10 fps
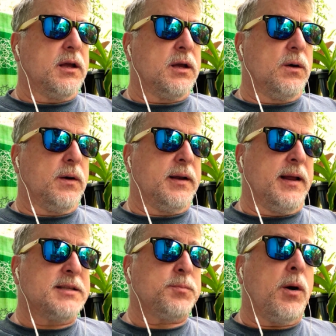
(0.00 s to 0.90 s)
And
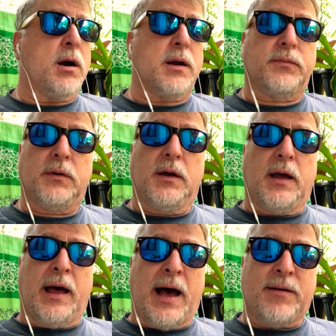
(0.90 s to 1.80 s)
that's part of
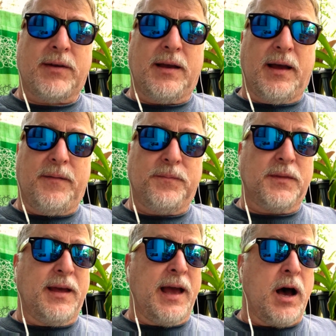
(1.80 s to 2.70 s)
having
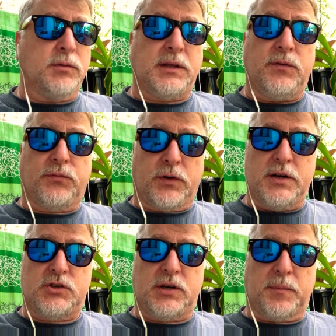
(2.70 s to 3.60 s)
healthy
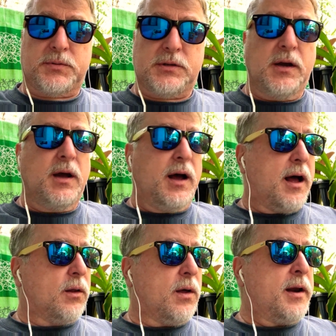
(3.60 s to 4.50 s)
friendships.
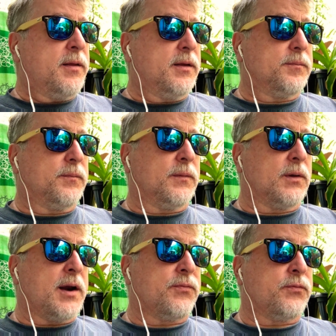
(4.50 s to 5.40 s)
A lot
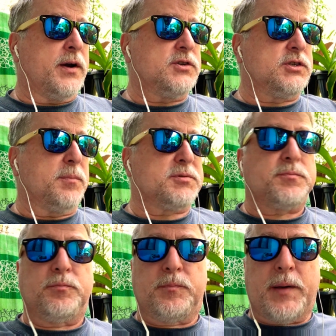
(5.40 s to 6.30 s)
of
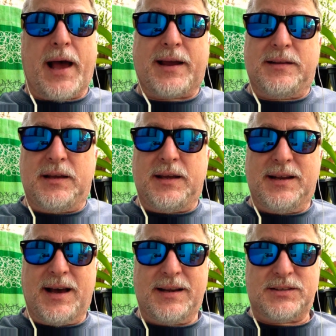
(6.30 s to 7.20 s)
friendships back in the
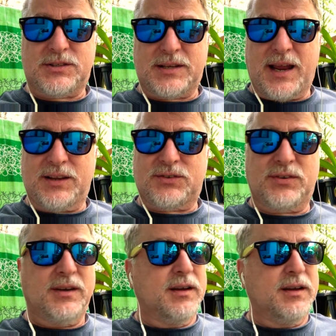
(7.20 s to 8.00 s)
United States,